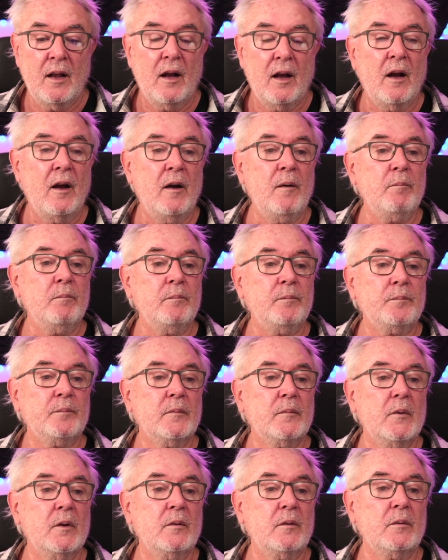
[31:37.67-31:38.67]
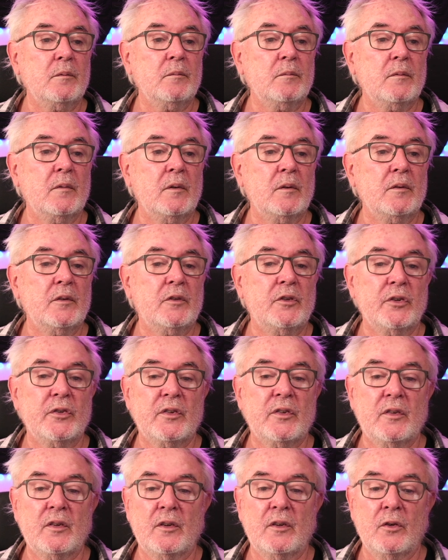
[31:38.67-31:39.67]
Um, oh,
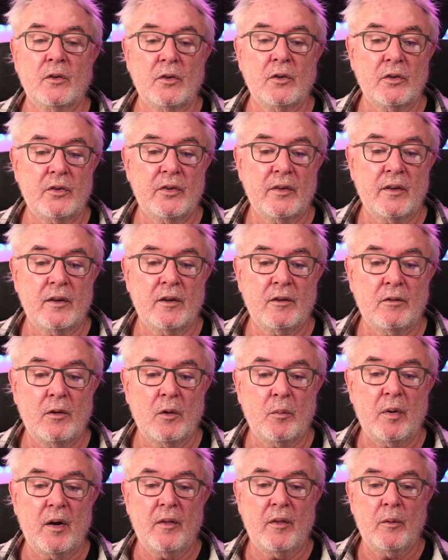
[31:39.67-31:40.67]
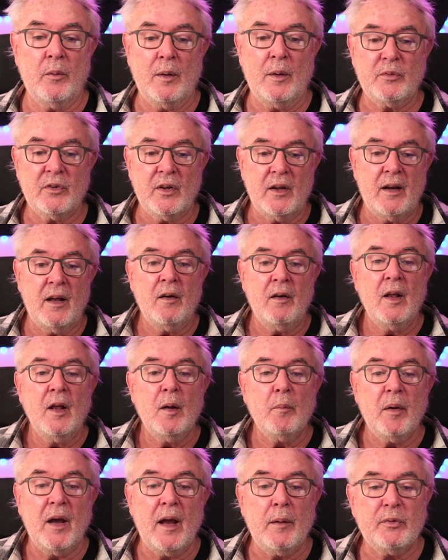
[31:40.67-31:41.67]
just gone onto the wrong part of the website now.
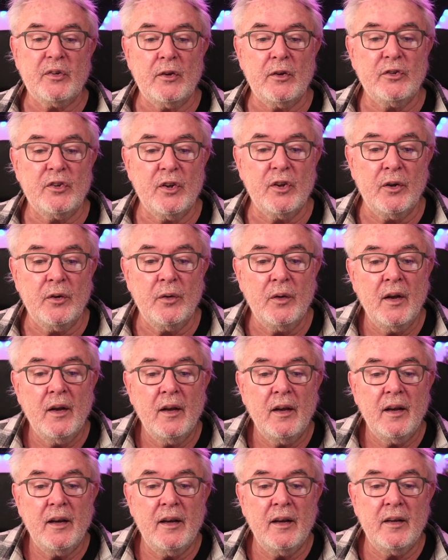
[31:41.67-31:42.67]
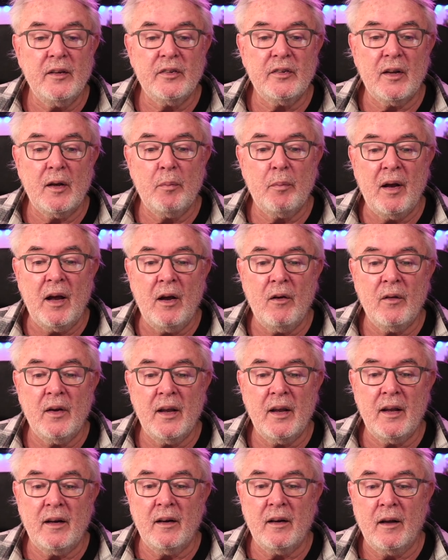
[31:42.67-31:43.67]
But episode two is about
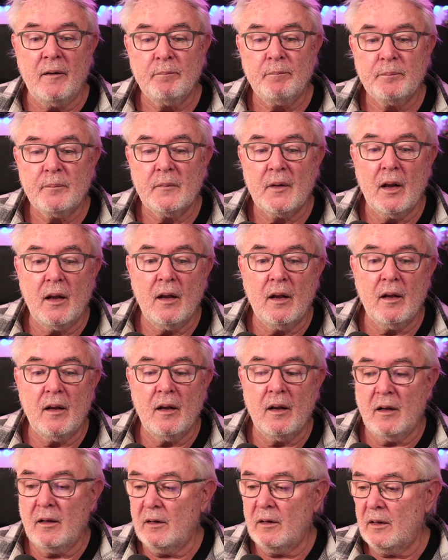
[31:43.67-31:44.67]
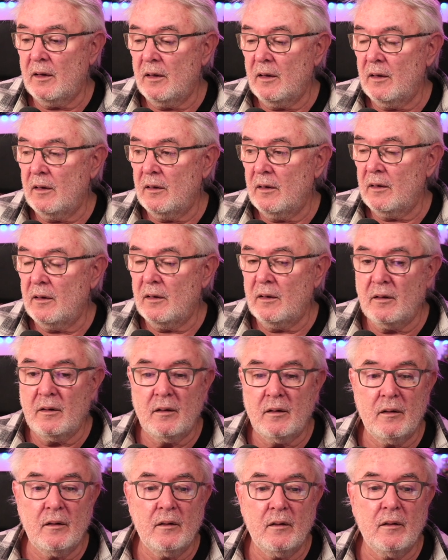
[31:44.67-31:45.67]
Hitler. Getting truth hurts from
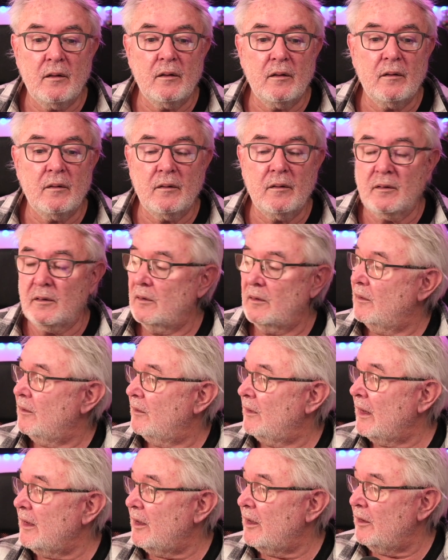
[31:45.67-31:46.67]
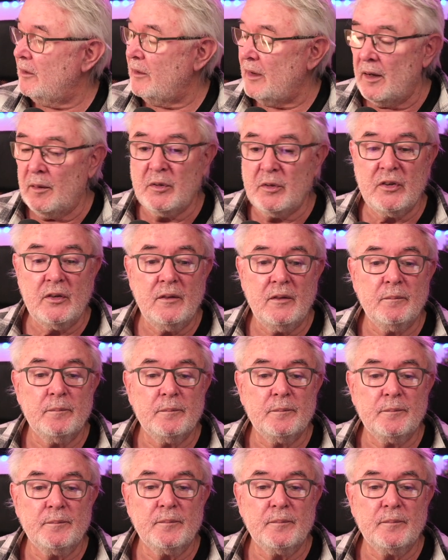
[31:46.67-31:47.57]
Amazon Music. Thank you, Amazon.